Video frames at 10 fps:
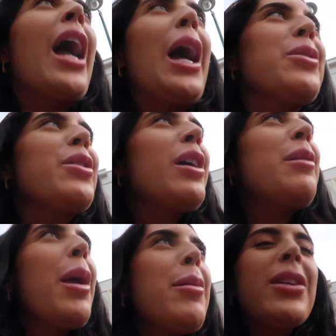I'm just
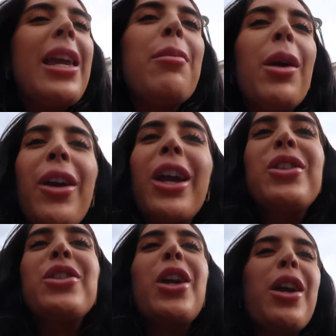gonna maybe just keep my
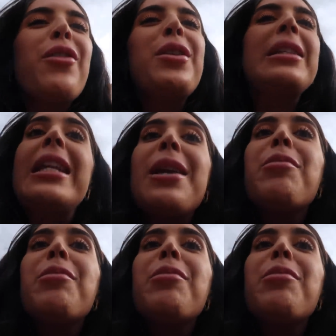reaction, show you a few sneak